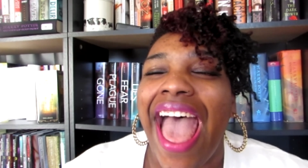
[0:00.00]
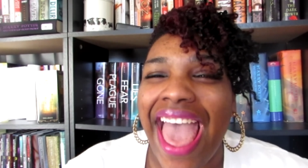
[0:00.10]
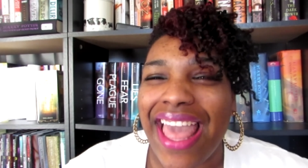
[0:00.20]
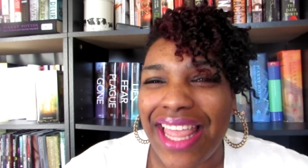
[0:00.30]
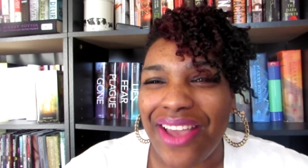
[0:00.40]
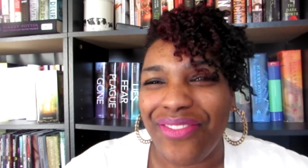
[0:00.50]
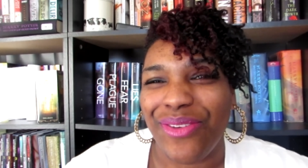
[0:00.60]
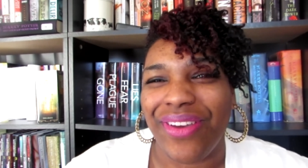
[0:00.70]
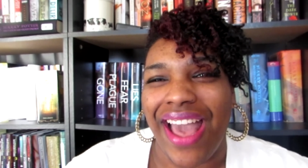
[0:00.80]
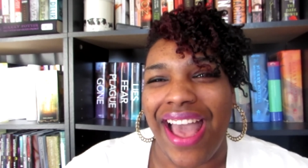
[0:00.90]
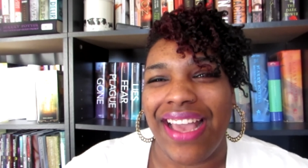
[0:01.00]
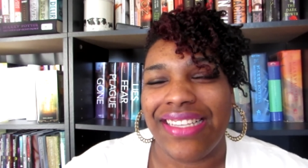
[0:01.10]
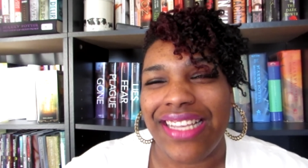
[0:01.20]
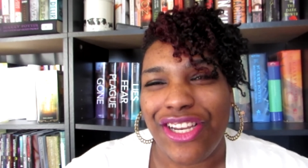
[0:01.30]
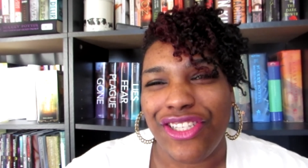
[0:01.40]
I love you
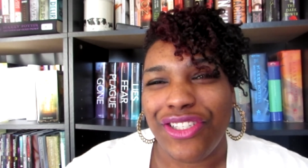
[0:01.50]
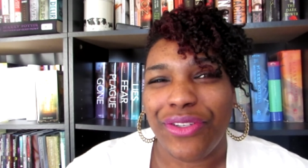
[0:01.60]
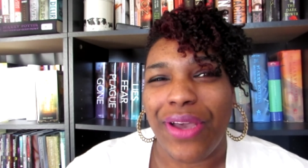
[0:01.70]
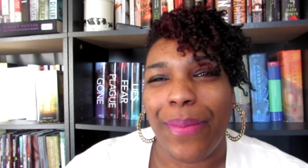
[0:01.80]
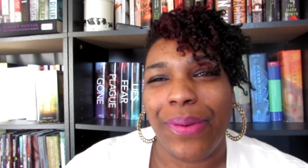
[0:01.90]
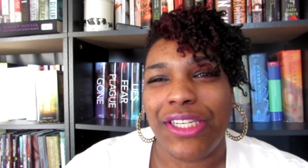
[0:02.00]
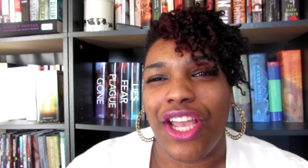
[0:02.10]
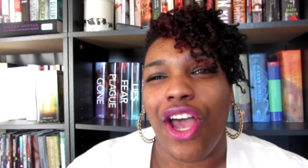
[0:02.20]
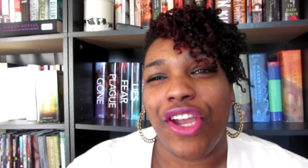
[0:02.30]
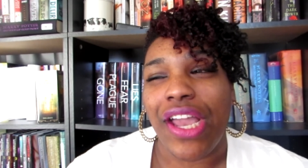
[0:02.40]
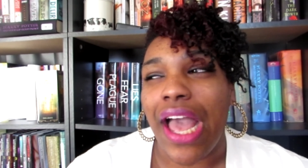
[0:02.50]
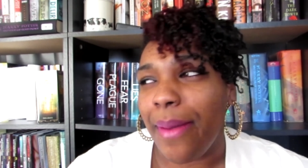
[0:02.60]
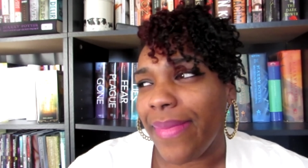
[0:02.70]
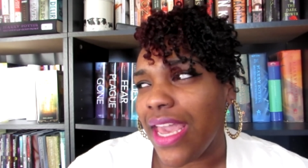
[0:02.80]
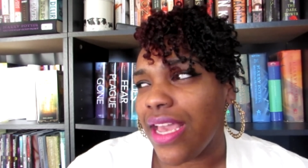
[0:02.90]
guys. I do. I appreciate all your
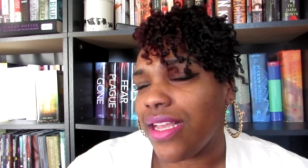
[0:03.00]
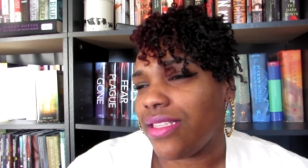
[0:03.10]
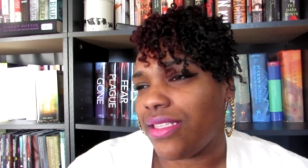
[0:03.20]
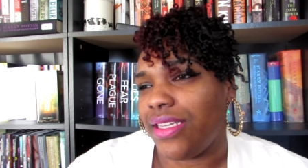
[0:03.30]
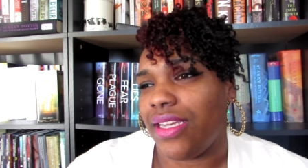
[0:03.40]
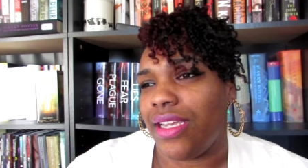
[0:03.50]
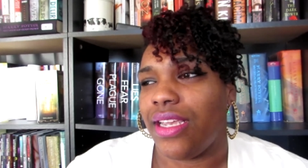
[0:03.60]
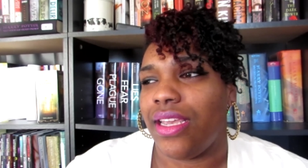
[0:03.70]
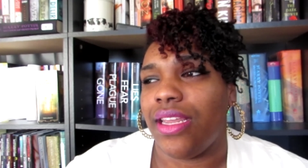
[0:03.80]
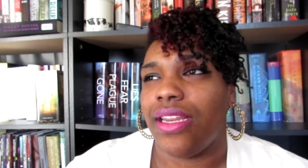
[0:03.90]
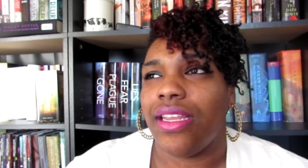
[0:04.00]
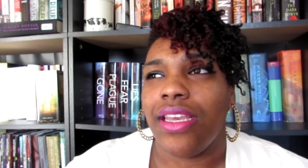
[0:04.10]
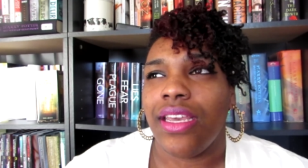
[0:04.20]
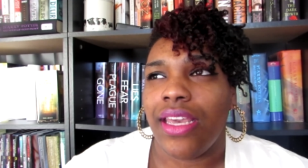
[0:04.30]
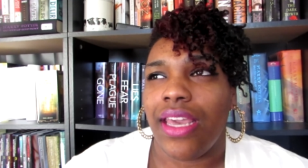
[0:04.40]
comments and
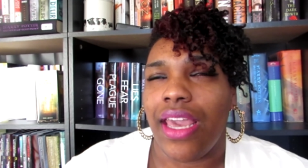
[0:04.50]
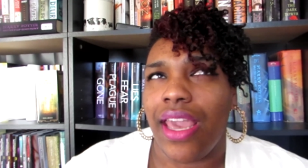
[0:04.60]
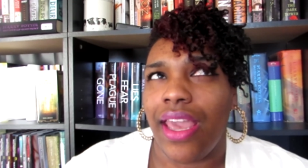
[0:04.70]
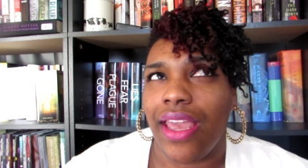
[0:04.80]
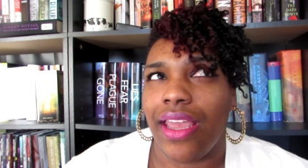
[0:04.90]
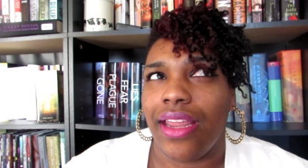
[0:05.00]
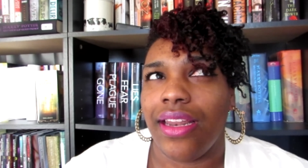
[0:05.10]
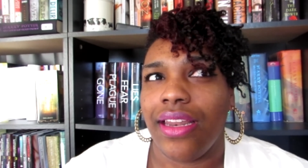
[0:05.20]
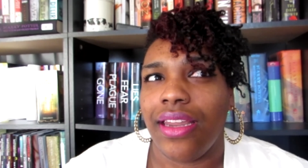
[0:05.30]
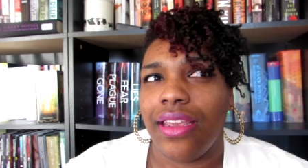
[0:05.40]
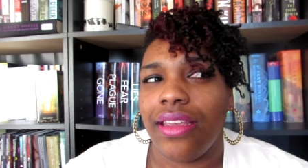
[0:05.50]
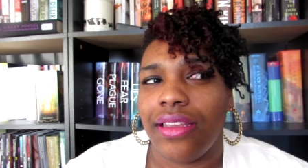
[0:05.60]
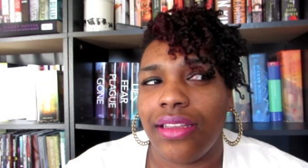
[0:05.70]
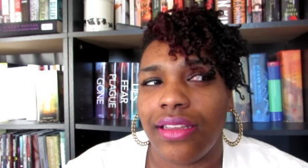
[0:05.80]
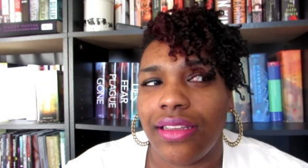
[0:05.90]
and
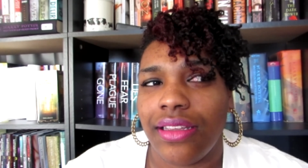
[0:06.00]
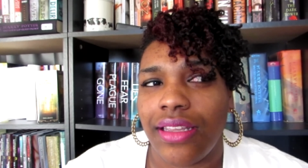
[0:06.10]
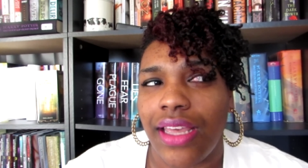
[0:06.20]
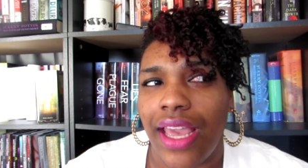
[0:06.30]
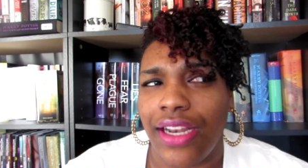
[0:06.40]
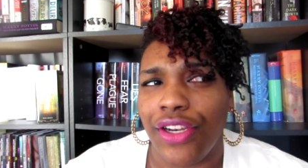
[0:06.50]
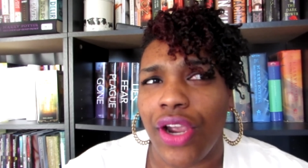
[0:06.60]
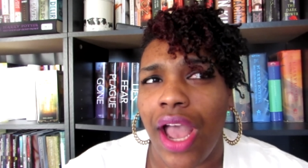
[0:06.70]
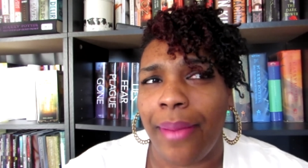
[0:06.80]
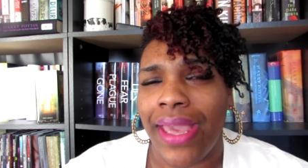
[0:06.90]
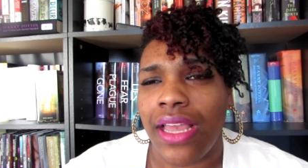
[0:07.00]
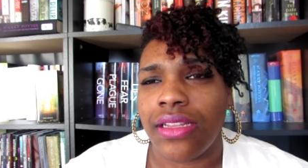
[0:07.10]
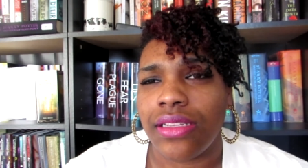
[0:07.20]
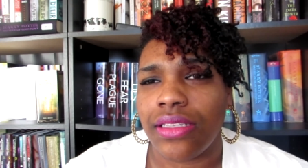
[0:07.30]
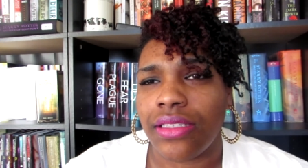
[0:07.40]
and your
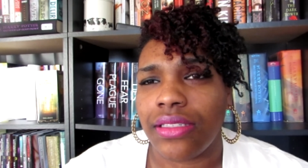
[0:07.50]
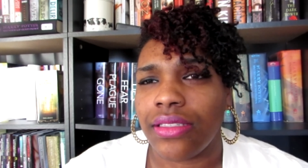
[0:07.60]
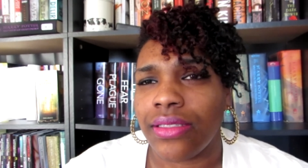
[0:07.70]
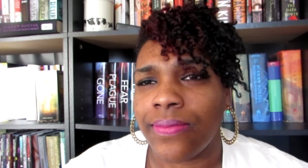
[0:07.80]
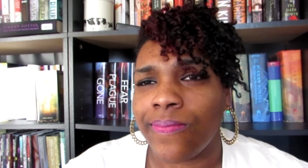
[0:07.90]
comments.